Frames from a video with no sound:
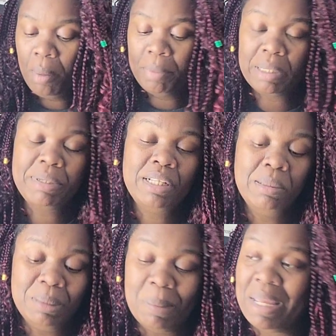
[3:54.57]
But let me
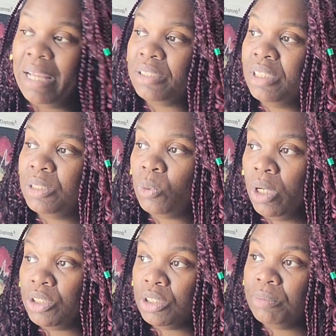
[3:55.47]
let me ask you this
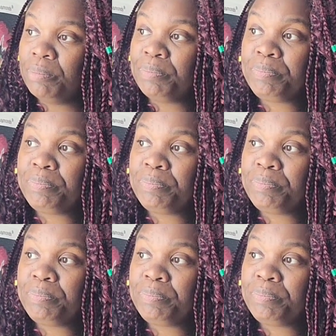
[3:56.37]
question.